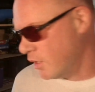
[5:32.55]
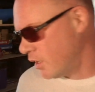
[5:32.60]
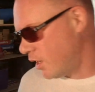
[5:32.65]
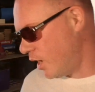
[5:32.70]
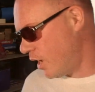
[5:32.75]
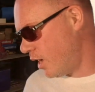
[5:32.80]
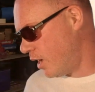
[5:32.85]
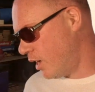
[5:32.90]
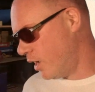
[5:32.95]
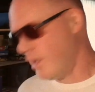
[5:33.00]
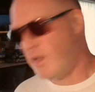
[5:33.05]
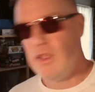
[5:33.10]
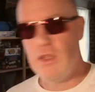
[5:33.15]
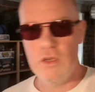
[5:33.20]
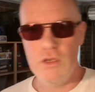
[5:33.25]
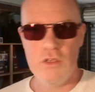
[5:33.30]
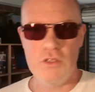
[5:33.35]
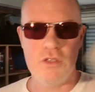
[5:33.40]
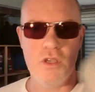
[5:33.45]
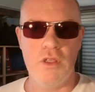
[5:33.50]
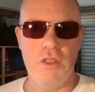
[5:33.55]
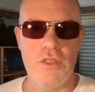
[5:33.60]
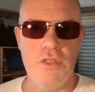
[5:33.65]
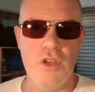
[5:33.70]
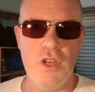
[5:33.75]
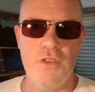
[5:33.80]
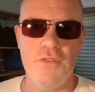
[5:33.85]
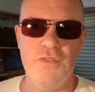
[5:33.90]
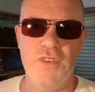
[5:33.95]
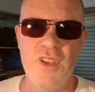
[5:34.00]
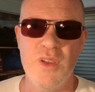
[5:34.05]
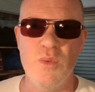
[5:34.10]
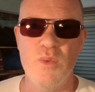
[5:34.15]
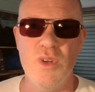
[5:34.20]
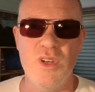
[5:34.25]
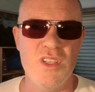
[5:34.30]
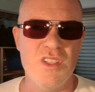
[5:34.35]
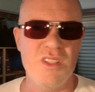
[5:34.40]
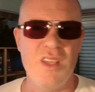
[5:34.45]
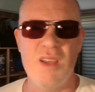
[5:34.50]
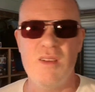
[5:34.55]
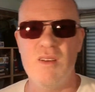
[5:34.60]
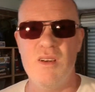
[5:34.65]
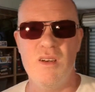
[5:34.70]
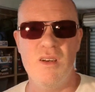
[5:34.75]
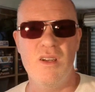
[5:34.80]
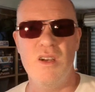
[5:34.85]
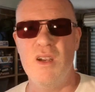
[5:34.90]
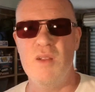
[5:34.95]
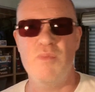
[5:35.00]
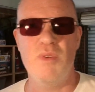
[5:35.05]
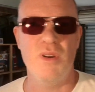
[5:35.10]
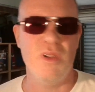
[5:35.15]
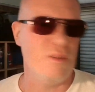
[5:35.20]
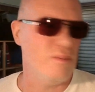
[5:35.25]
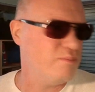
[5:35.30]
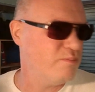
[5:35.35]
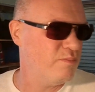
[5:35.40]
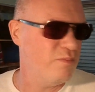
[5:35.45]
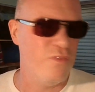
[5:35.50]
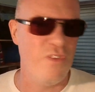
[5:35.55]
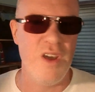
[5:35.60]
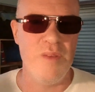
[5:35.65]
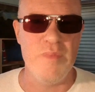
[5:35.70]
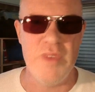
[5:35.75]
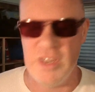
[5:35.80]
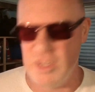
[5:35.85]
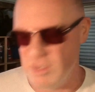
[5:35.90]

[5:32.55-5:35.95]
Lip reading: Anywho, so 30 feet, what is that? Oh, I don't know, probably 5